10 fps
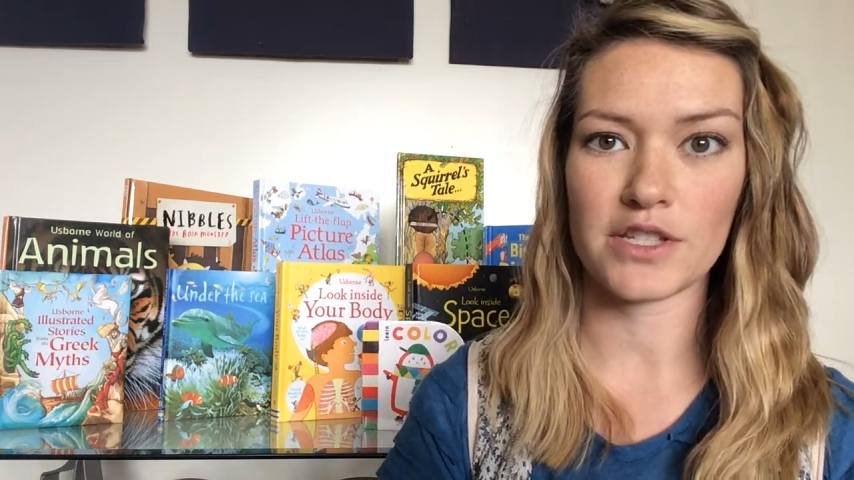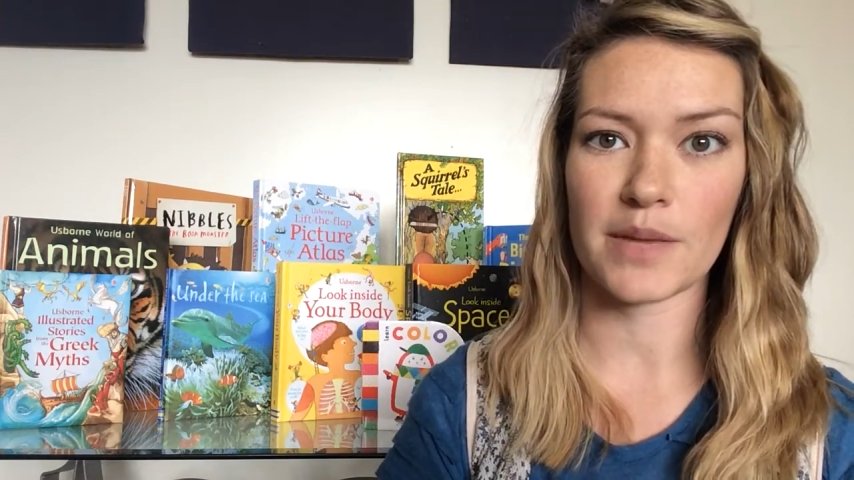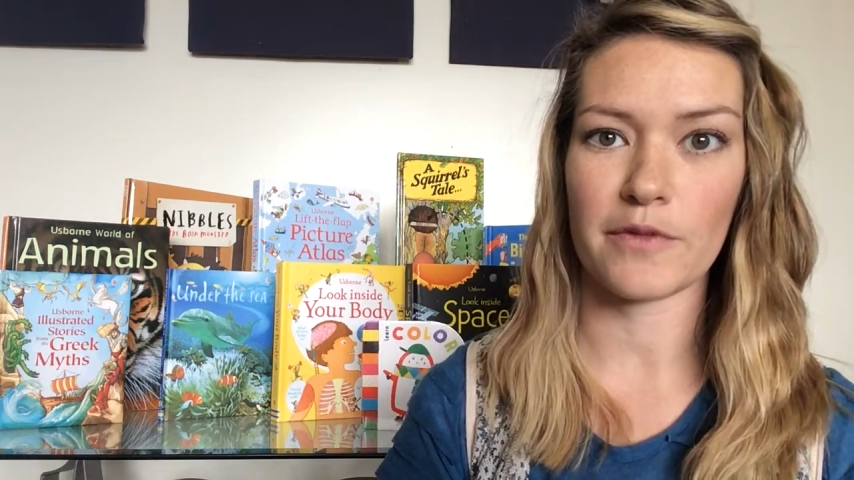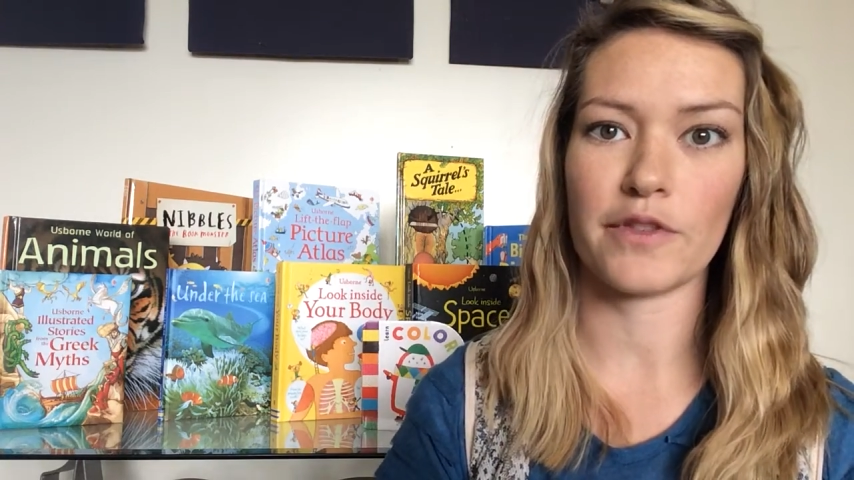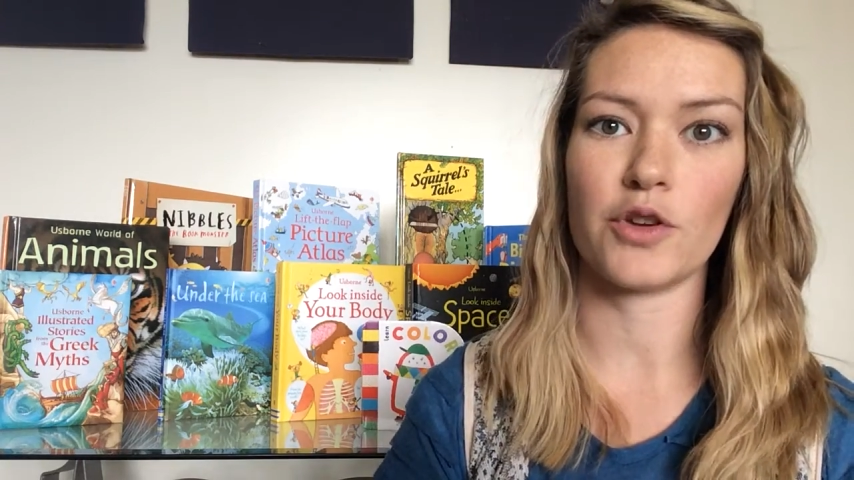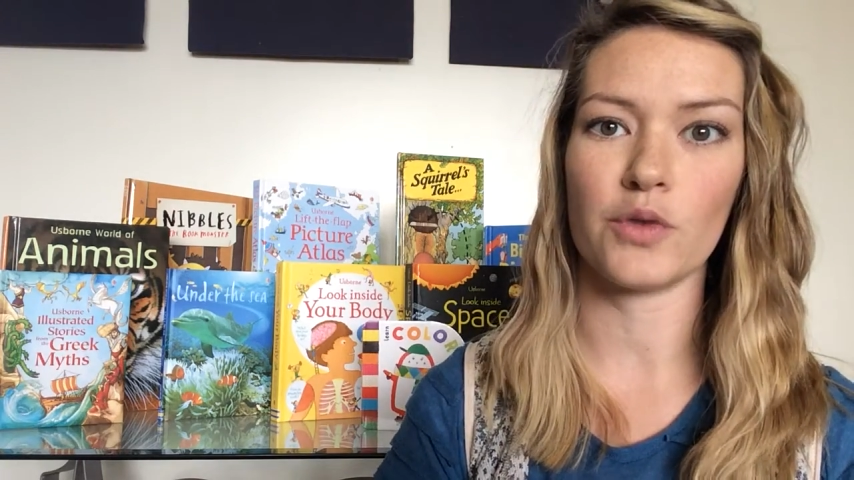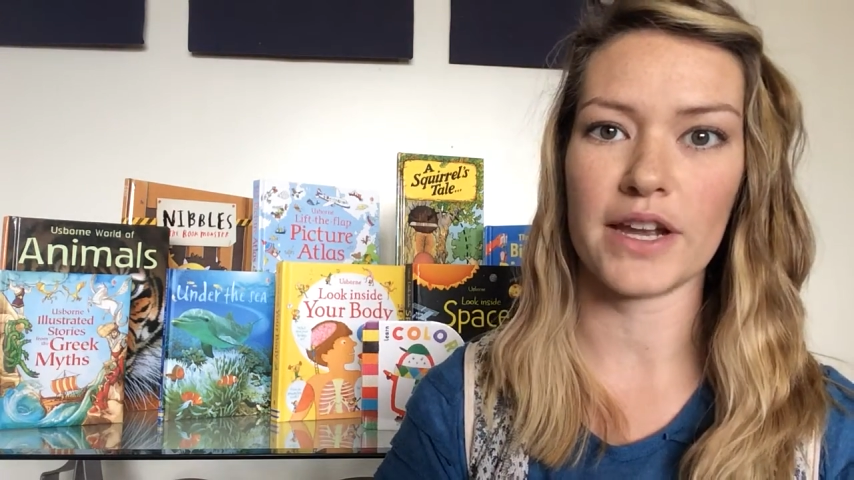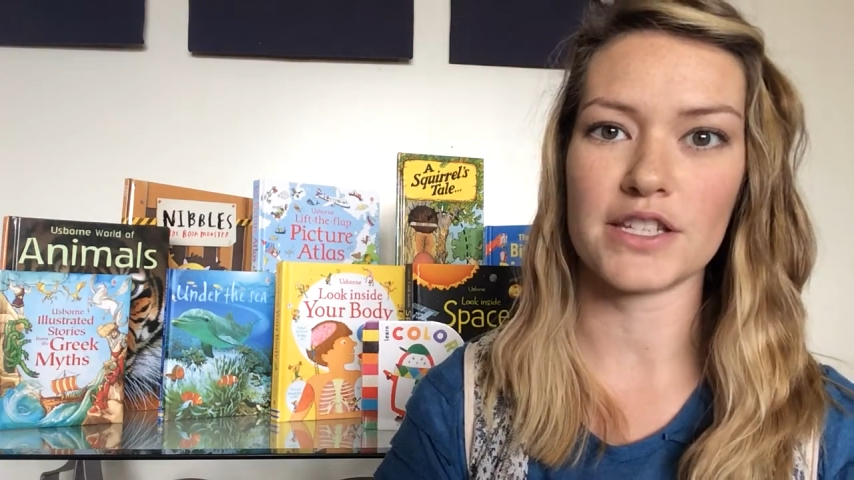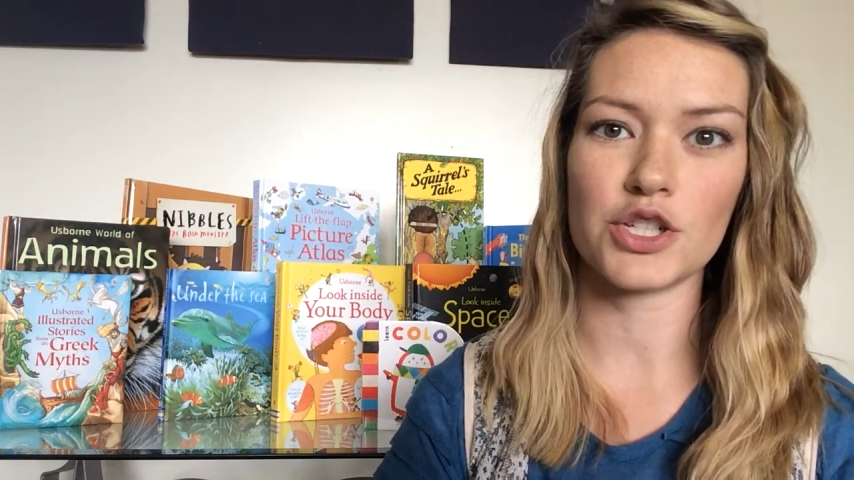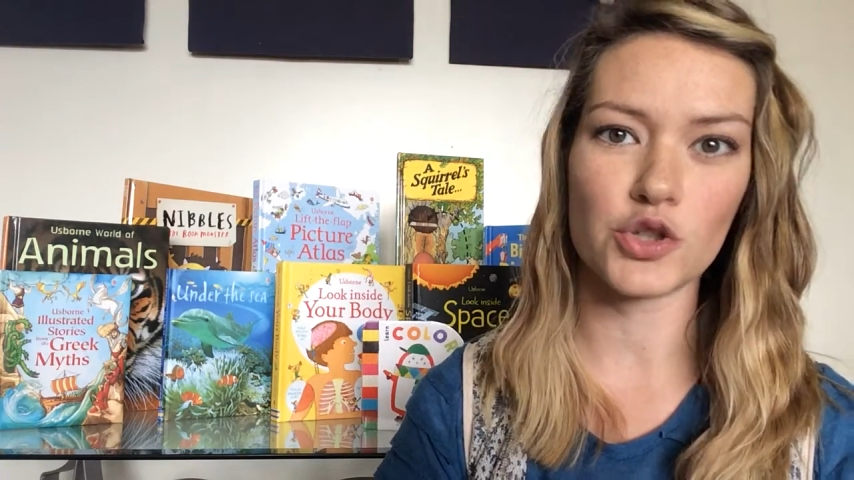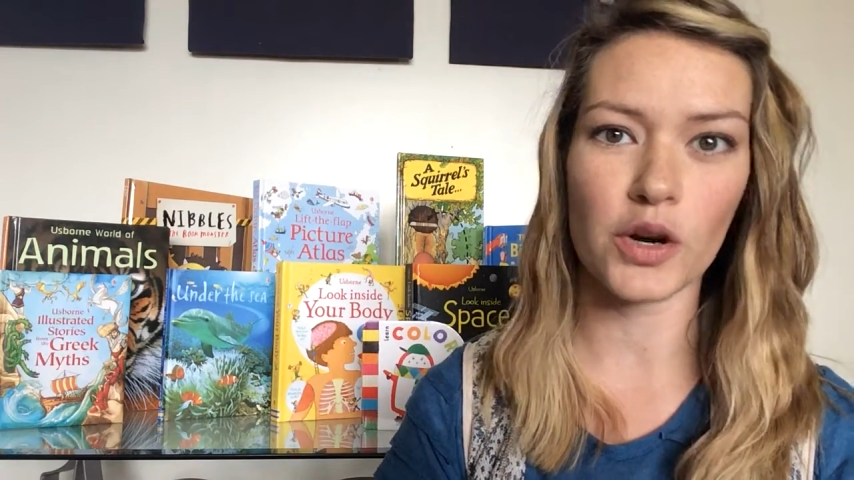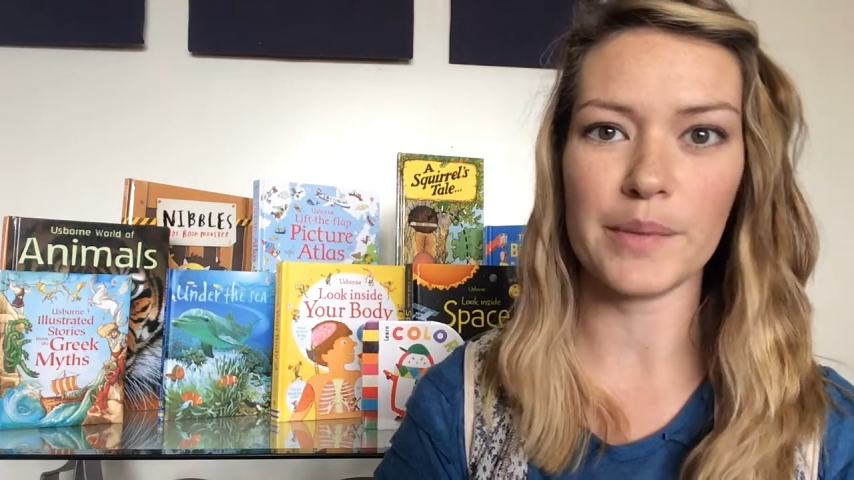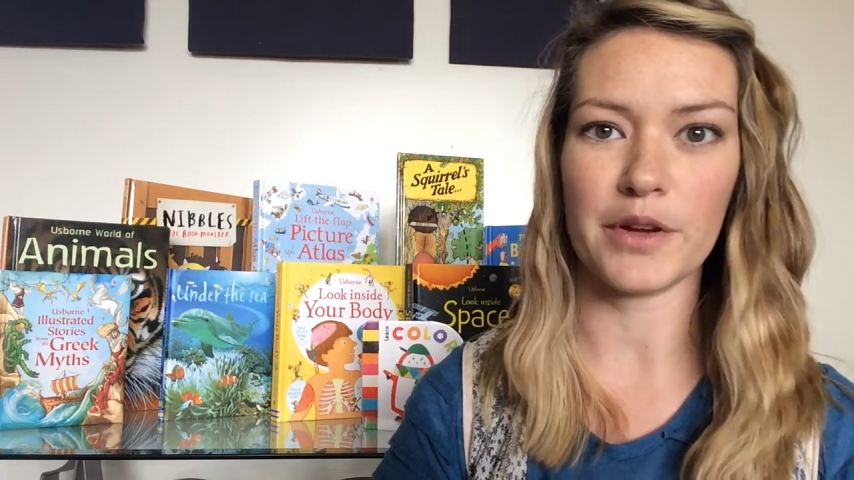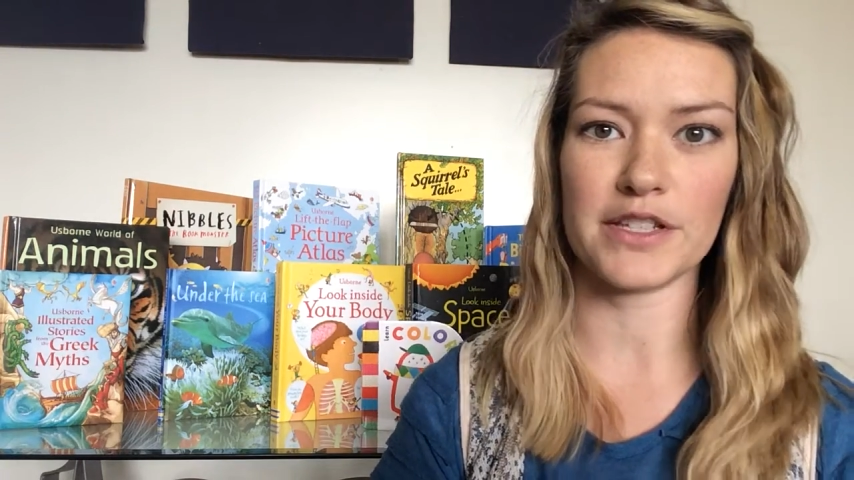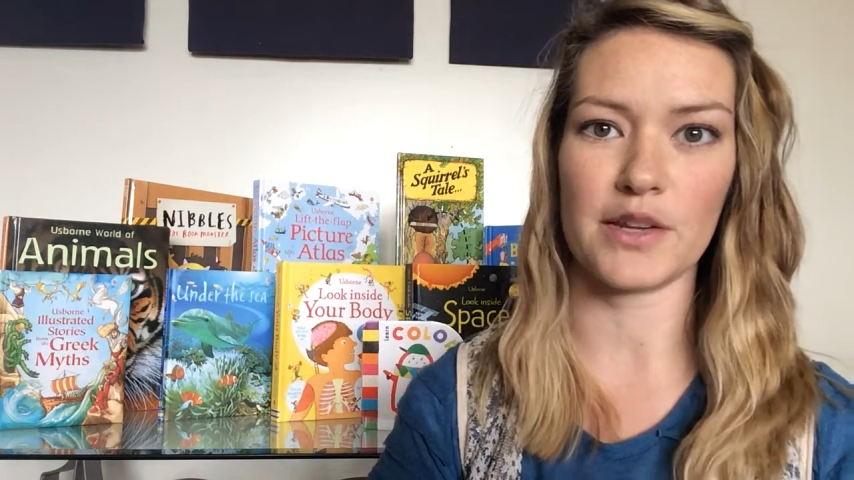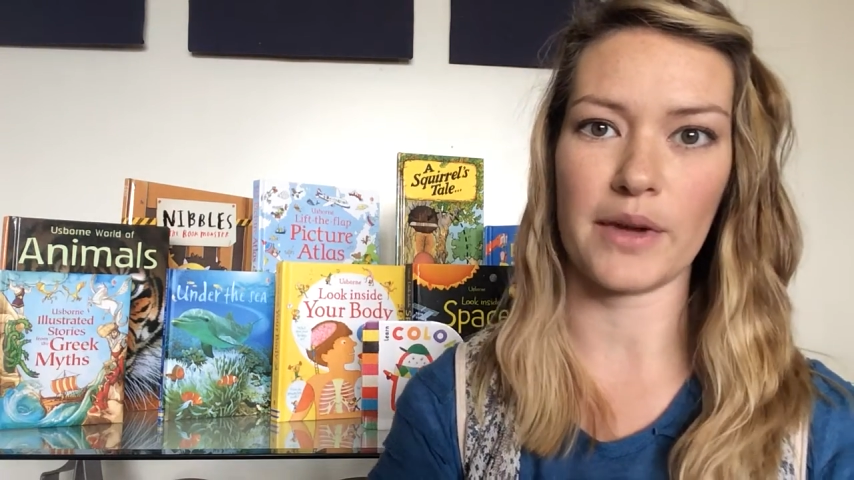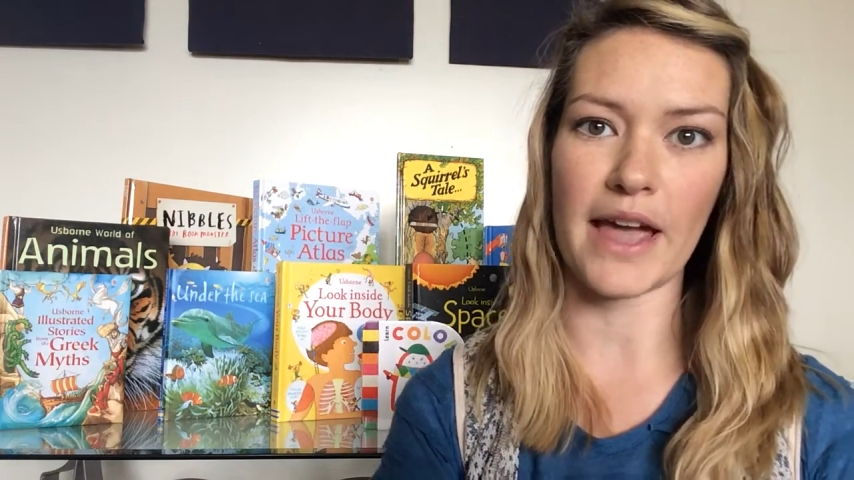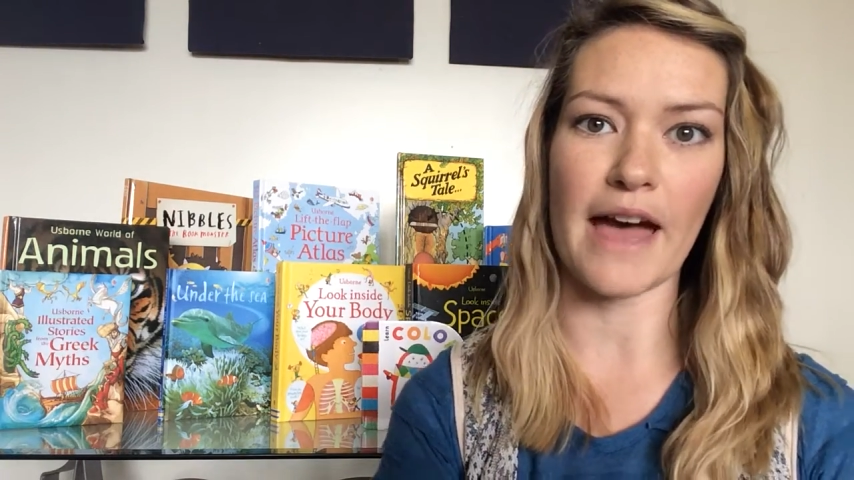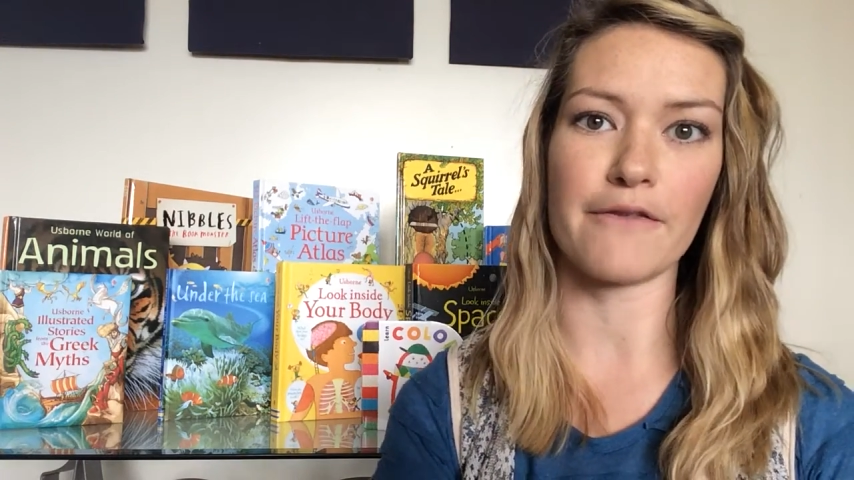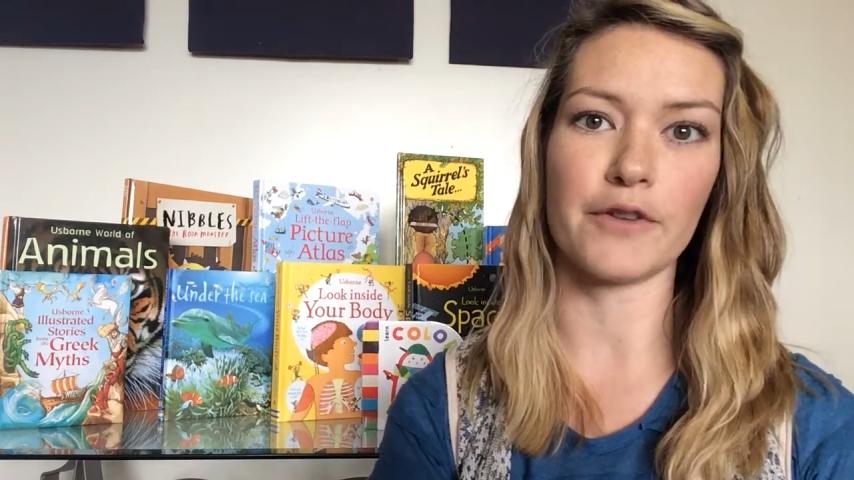some of the great storybooks that we
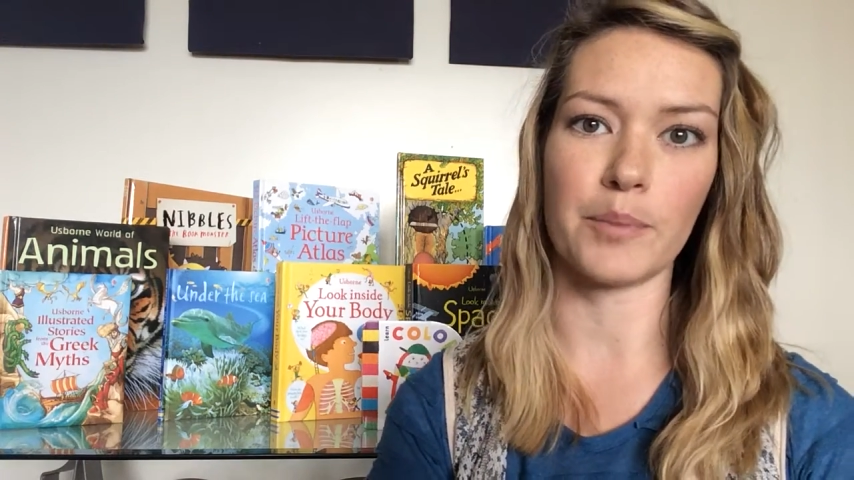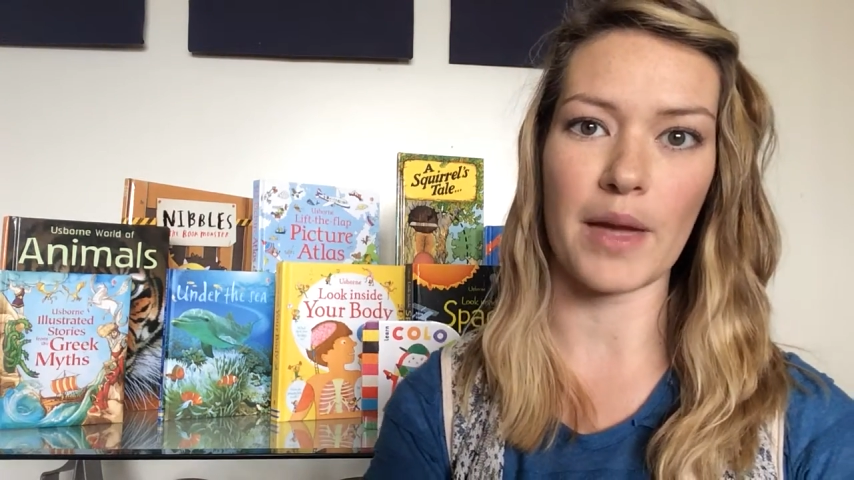have for